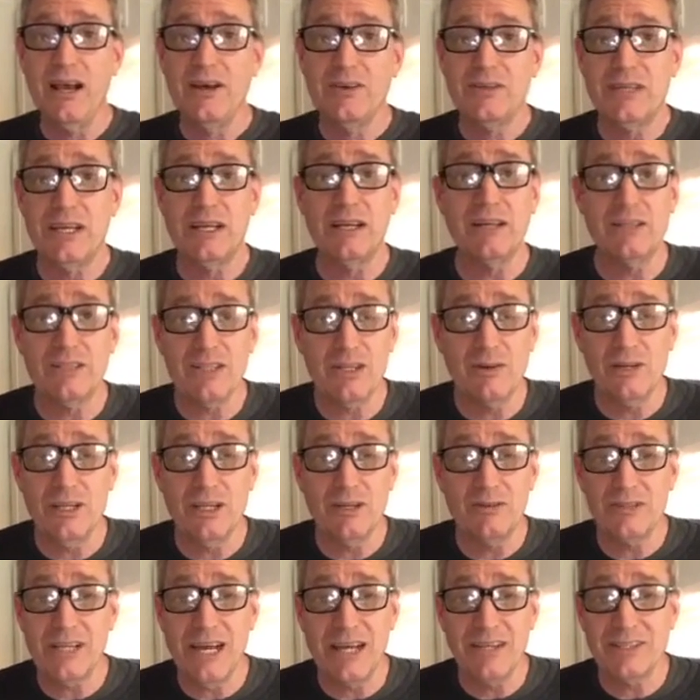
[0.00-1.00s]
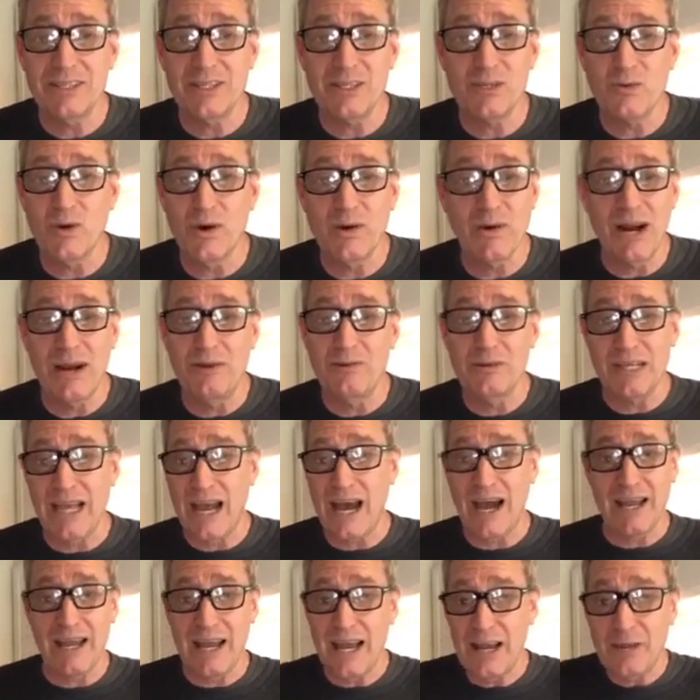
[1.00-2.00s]
San Antonio, Texas, where
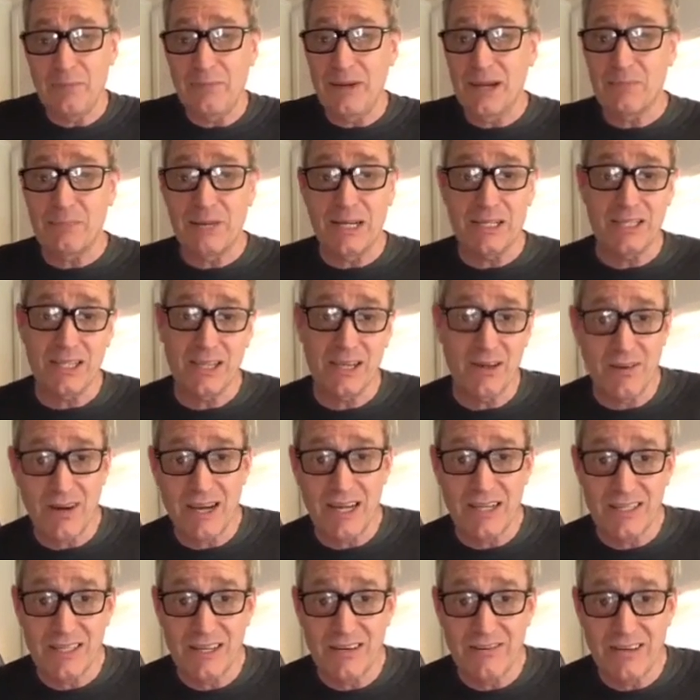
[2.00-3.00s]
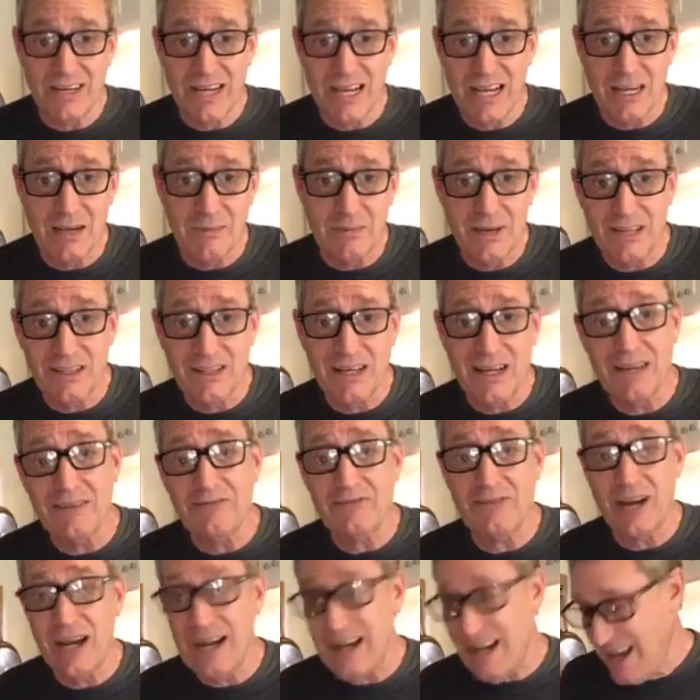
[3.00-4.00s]
I had to make Mexican rice every day of my
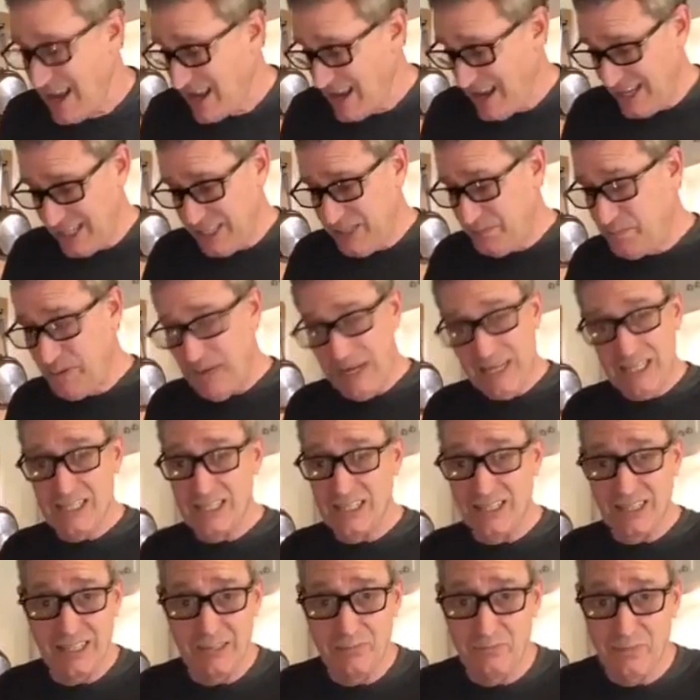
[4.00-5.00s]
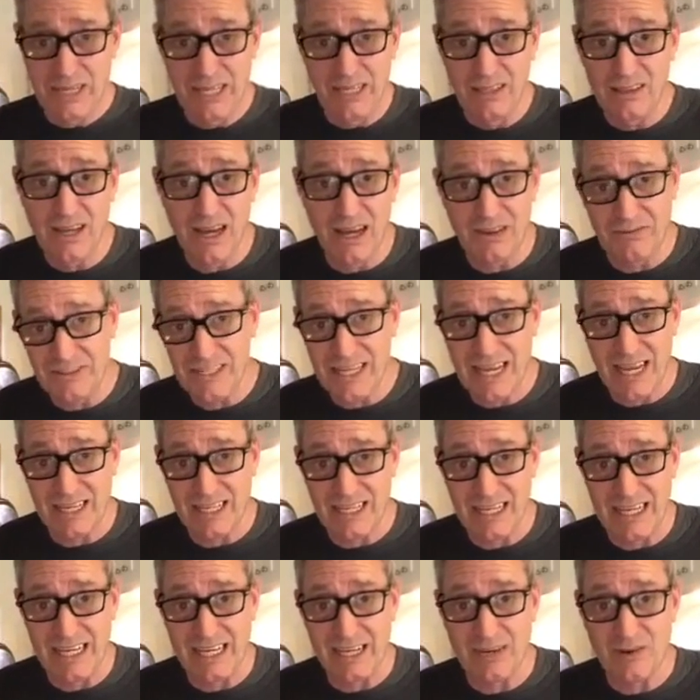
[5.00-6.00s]
life, right? It's basically pilaf
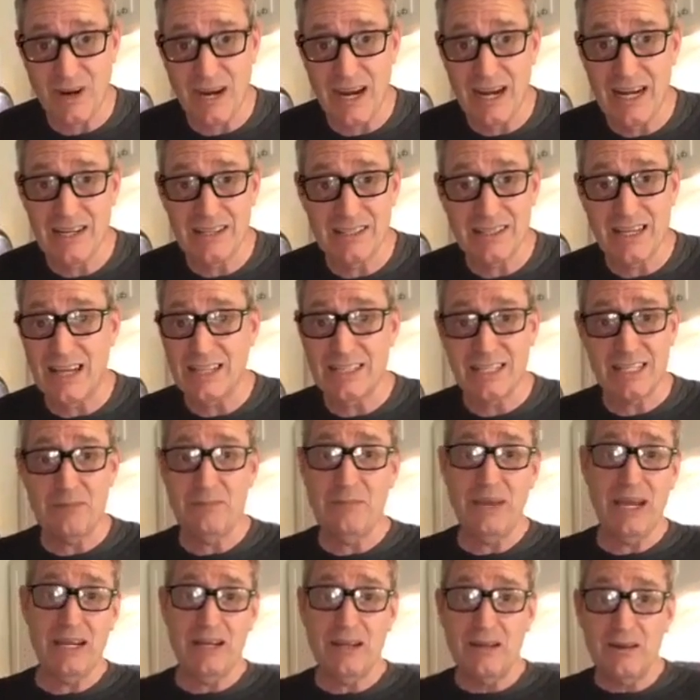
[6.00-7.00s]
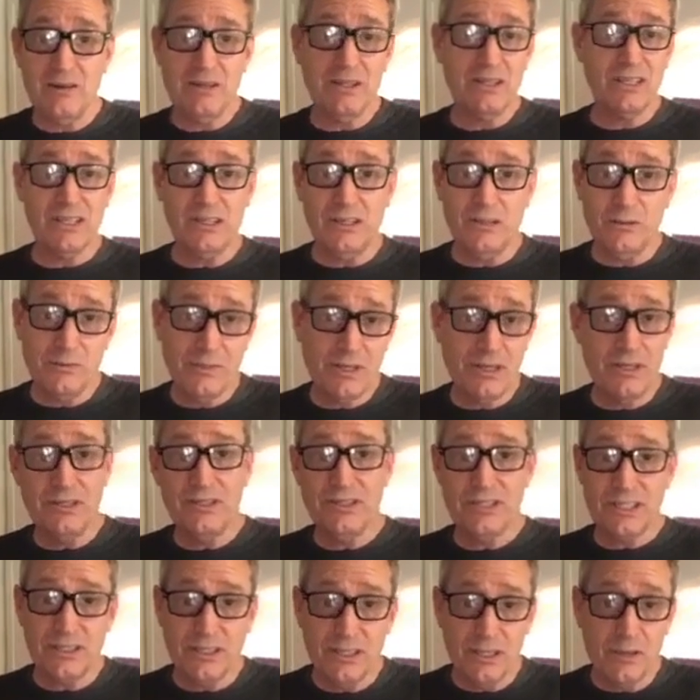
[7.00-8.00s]
technique, right? It's got tomato and cumin
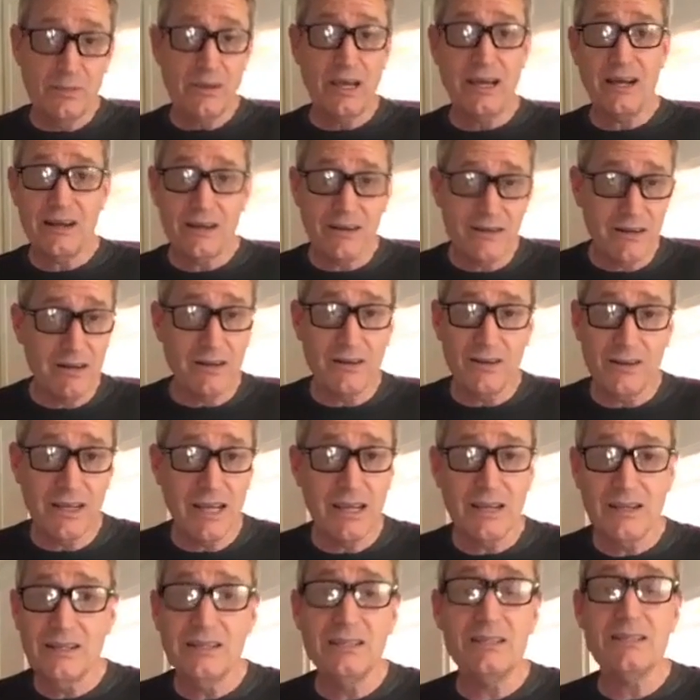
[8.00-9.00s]
and chili powder and all that good